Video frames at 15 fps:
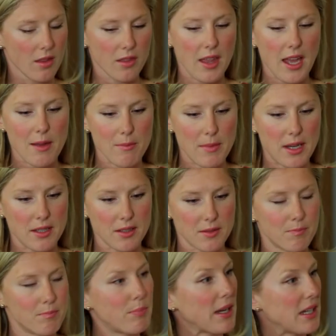That means
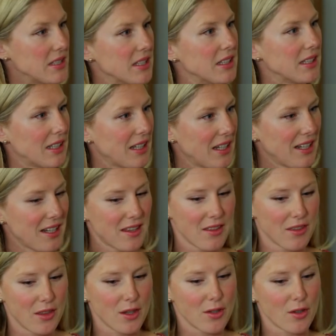basically
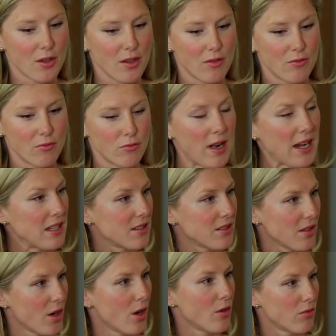that
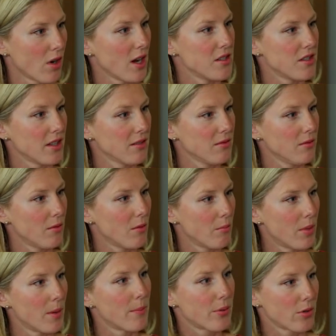rates are rising,
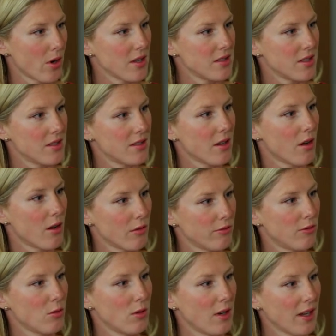but prices are
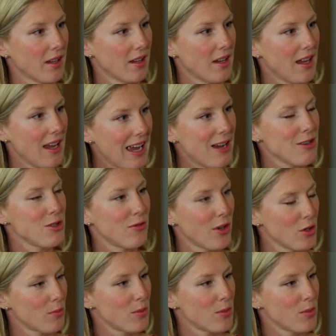falling. How do you find